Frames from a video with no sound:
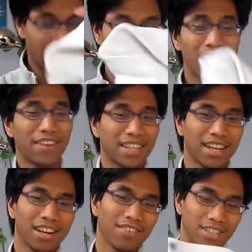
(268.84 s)
I love
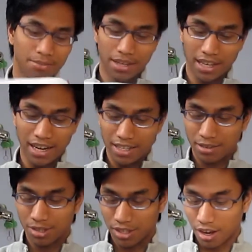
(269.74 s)
it so much, and it's
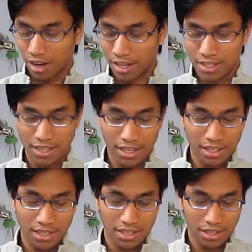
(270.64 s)
so soft,
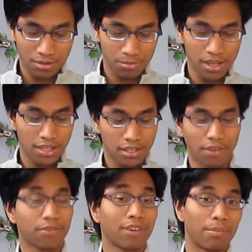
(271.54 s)
it's really
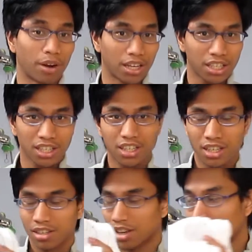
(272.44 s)
soft fabric.
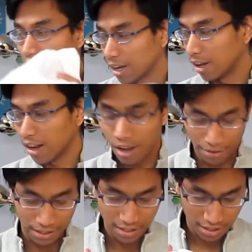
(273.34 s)
I
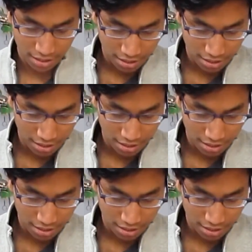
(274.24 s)
love it.